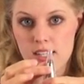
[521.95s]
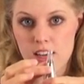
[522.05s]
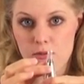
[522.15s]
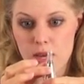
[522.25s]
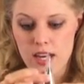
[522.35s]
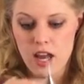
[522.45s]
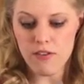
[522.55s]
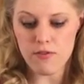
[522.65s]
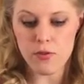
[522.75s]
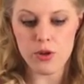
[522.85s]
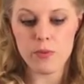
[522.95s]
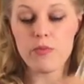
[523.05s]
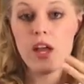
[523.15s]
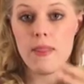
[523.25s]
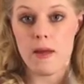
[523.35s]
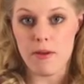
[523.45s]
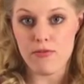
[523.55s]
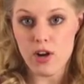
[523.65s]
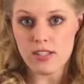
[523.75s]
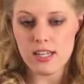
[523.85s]
give me enough room that my
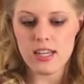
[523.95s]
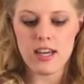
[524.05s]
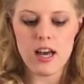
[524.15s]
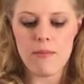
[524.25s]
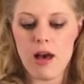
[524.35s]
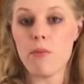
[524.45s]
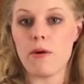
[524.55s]
frosting can come out,